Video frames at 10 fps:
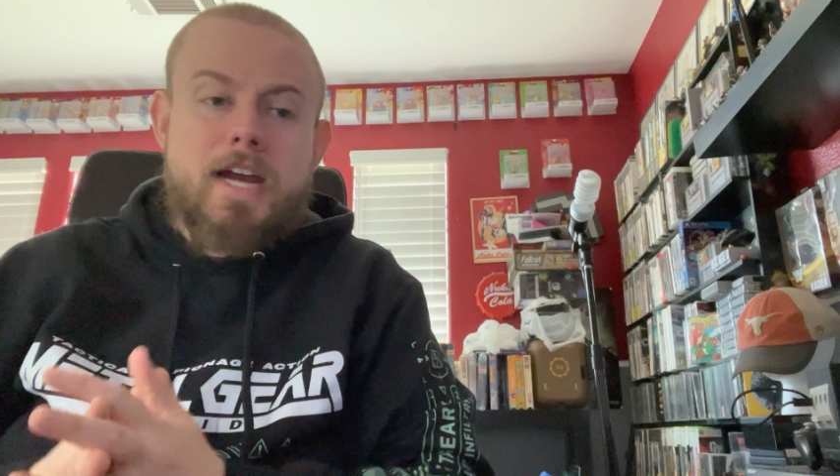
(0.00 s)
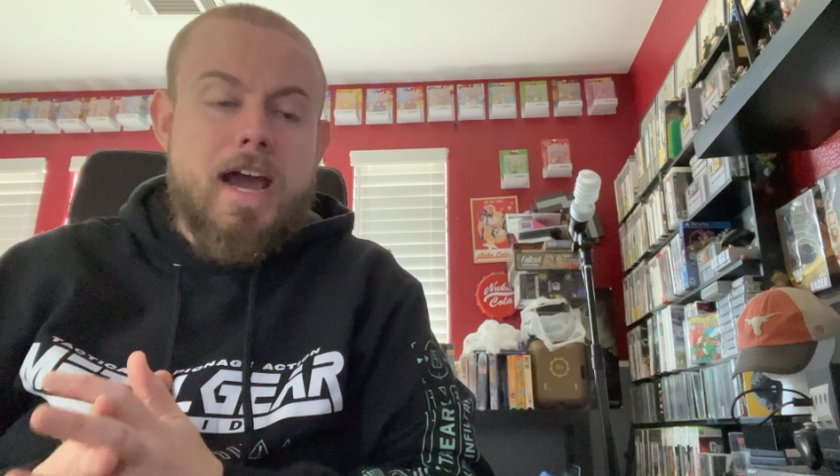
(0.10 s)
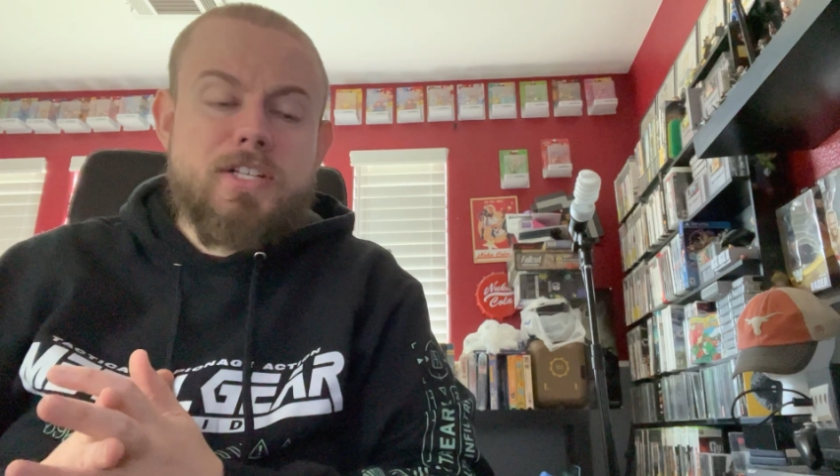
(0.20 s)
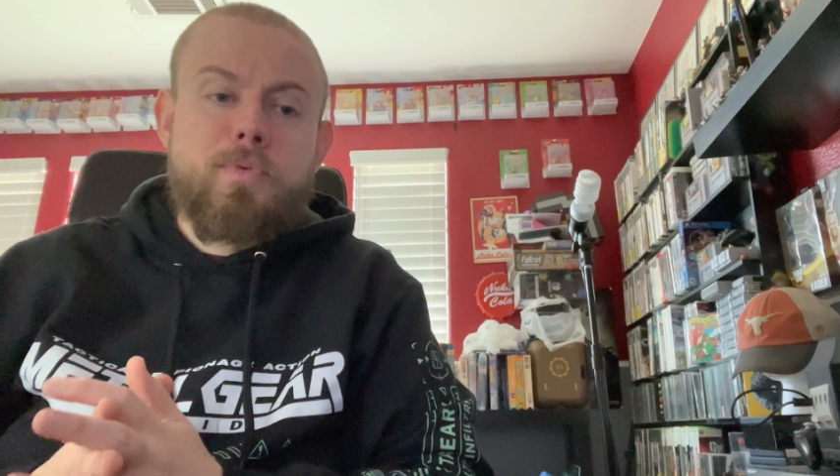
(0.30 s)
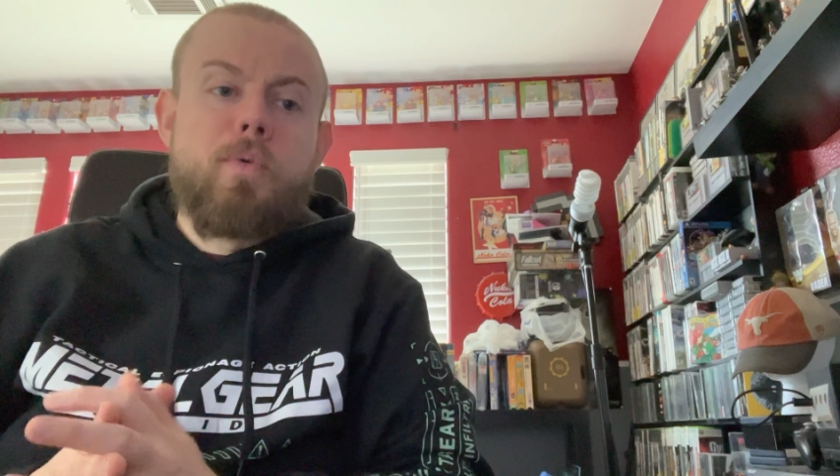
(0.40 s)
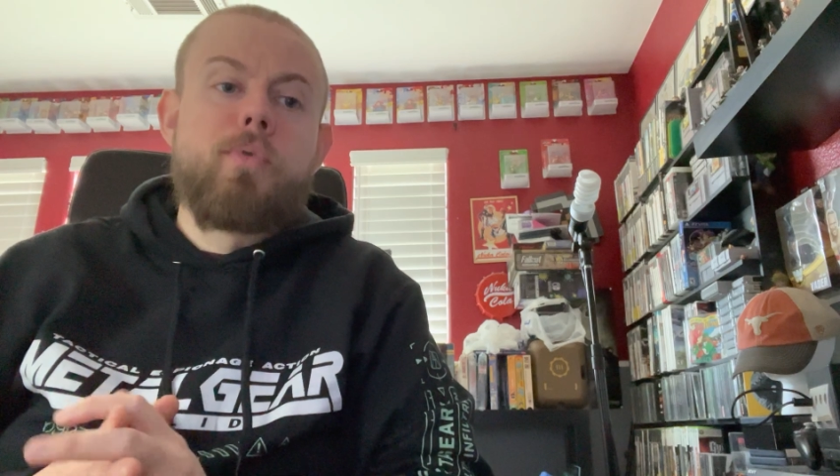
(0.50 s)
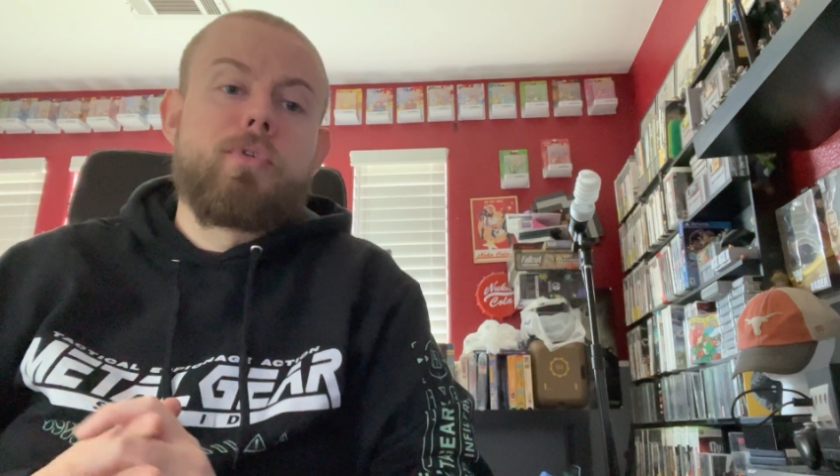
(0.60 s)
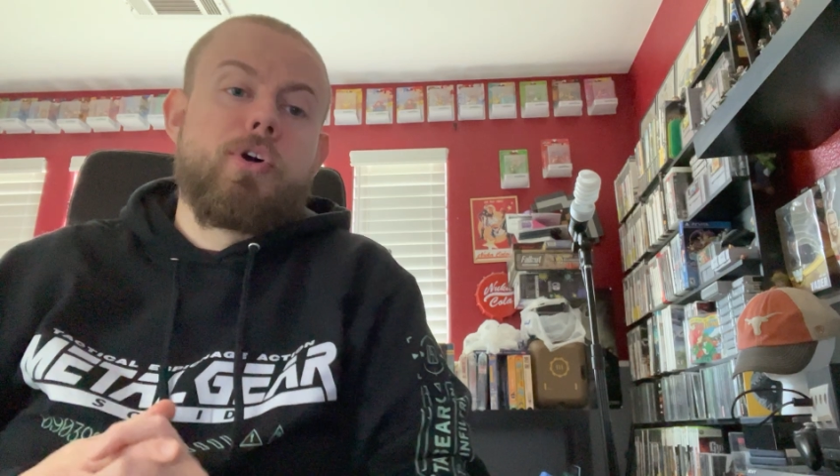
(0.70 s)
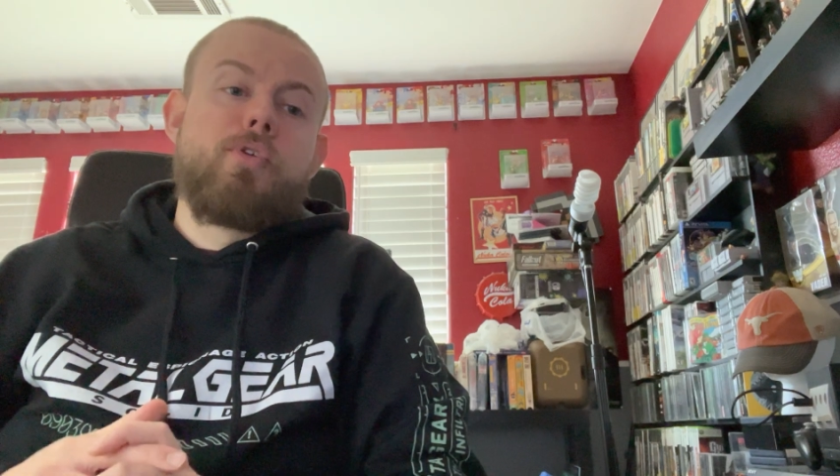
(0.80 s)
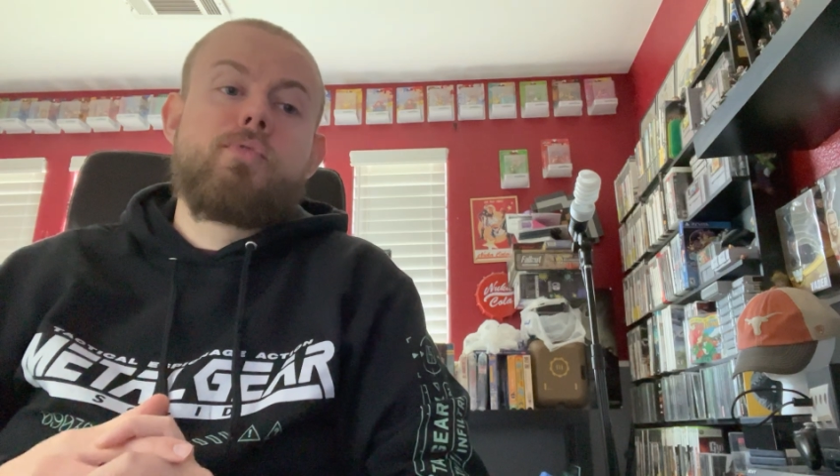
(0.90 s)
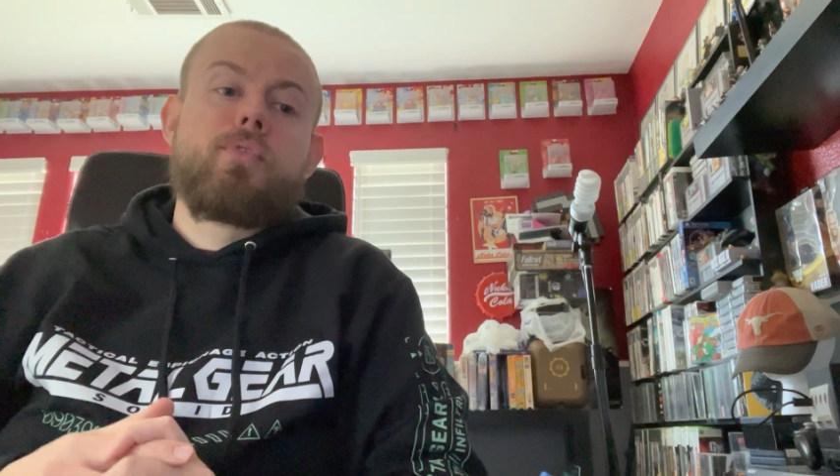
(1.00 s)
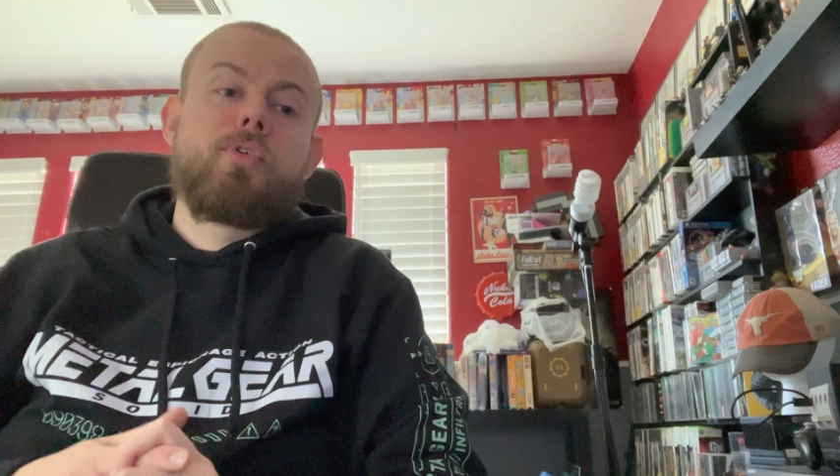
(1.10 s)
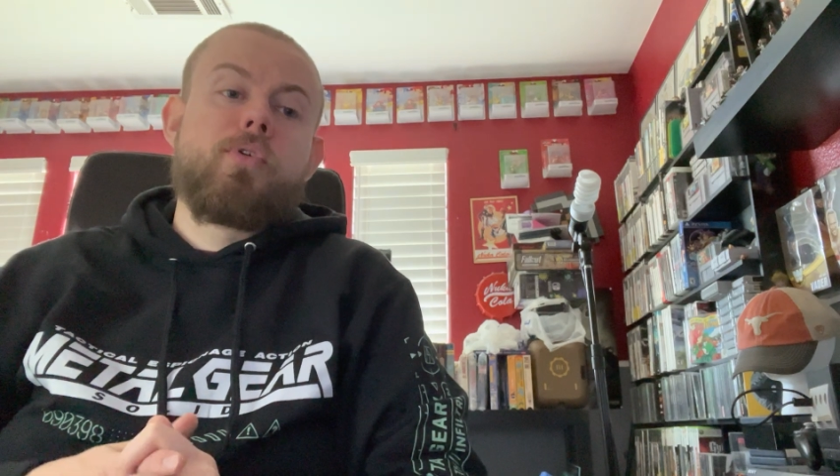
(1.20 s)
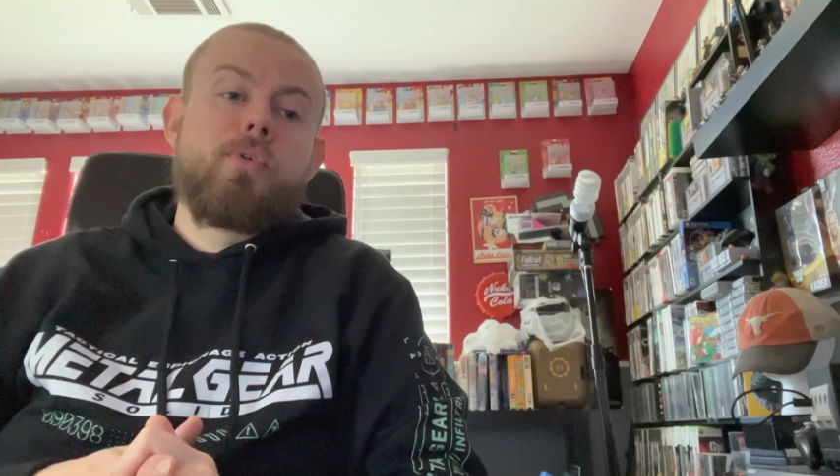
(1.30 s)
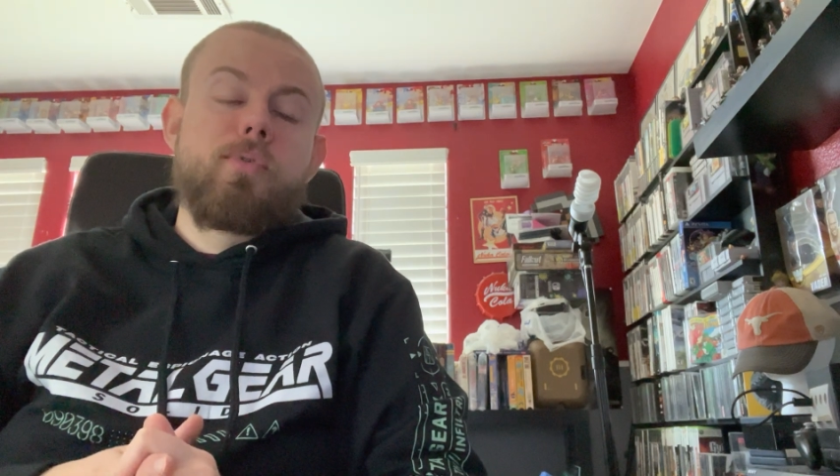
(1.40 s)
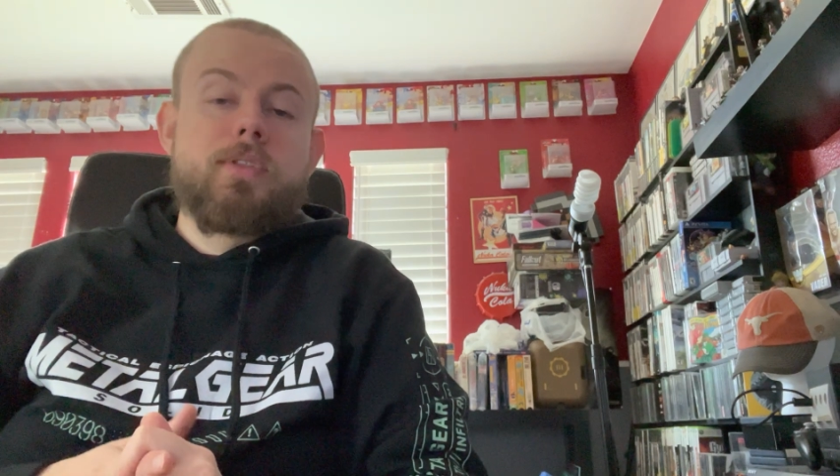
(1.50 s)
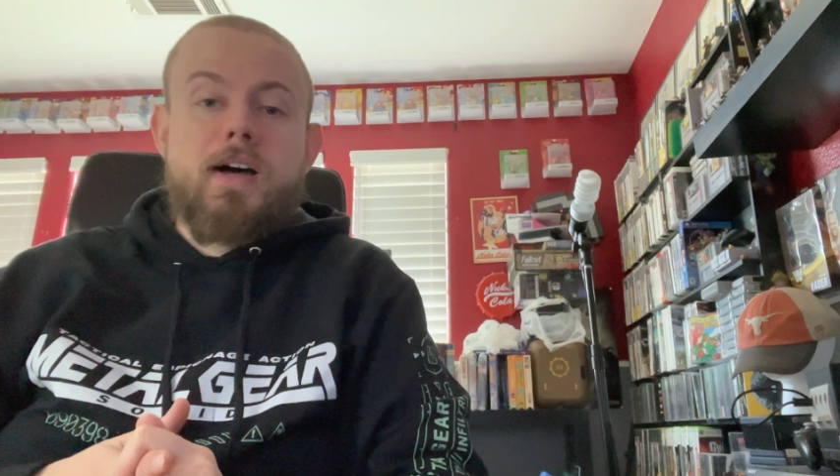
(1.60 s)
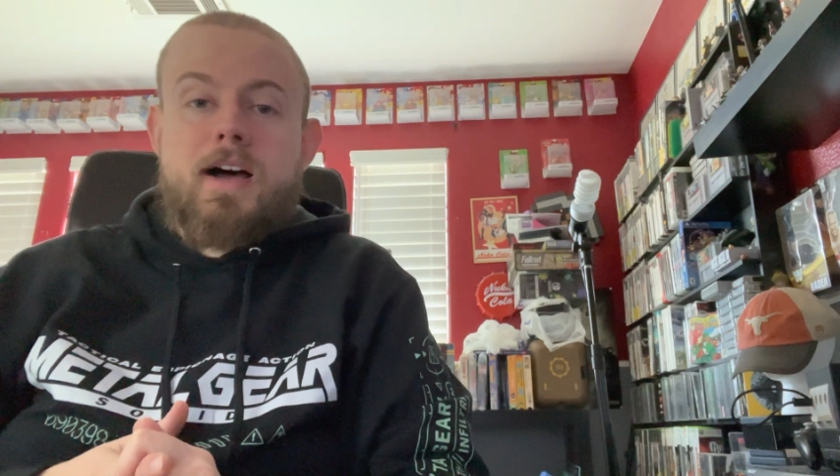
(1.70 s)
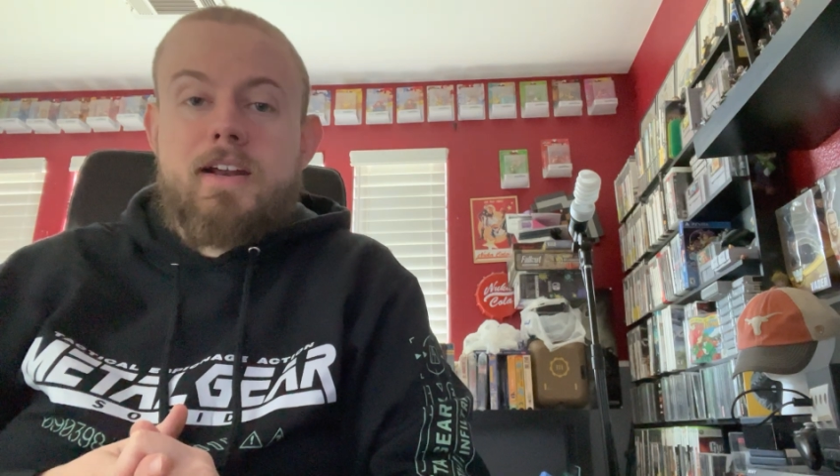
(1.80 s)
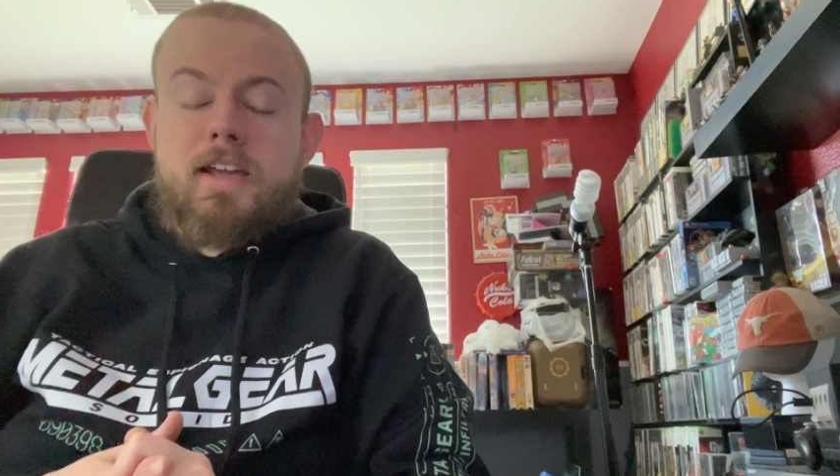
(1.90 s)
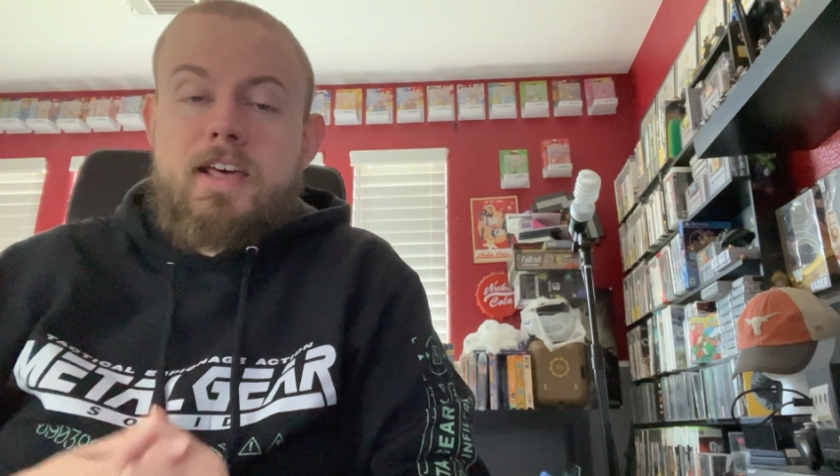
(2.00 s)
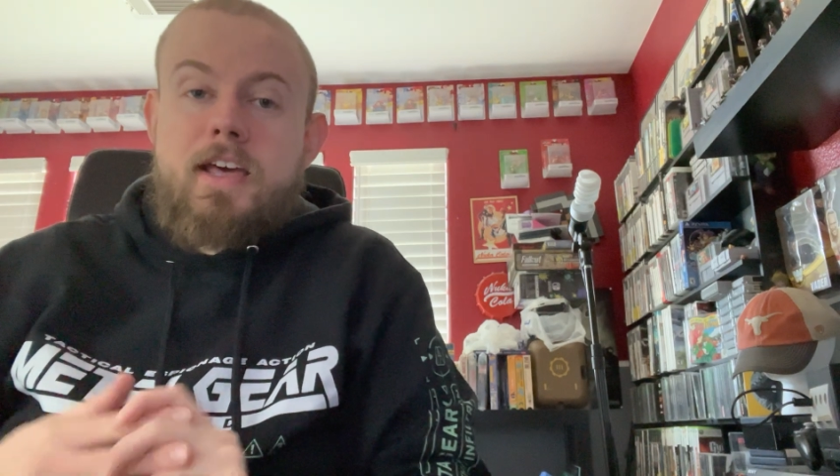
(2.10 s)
hats won't go for a whole lot.